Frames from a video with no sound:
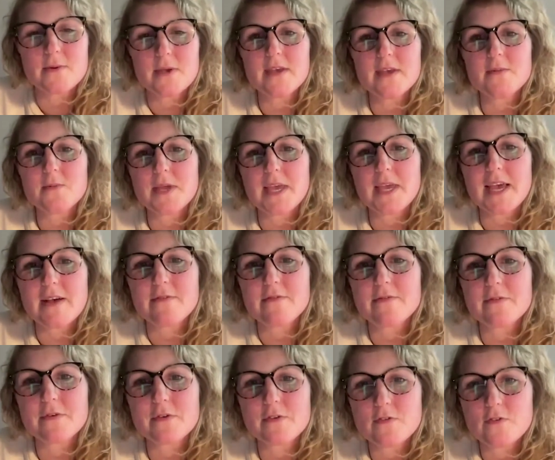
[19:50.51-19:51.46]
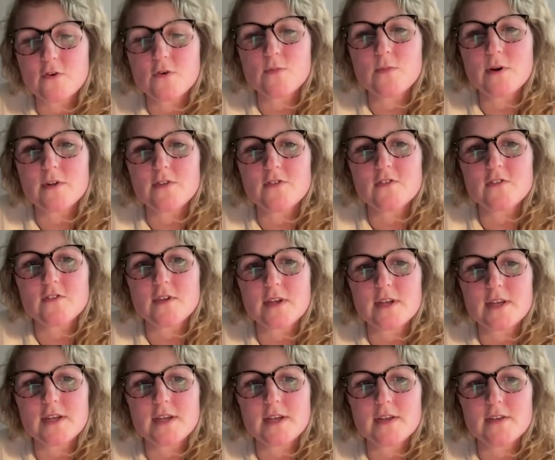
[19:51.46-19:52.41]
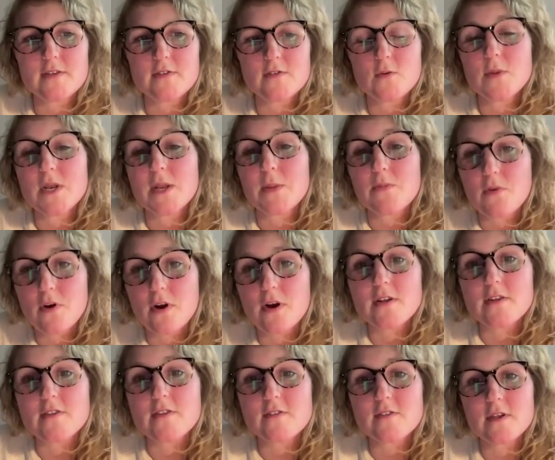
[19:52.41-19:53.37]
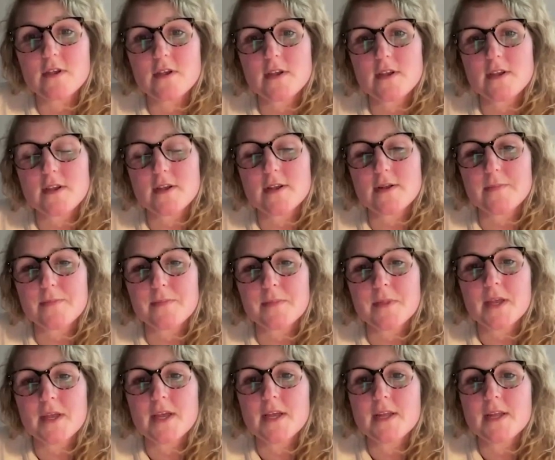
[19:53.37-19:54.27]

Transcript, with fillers: We we have so much uh, so many products um,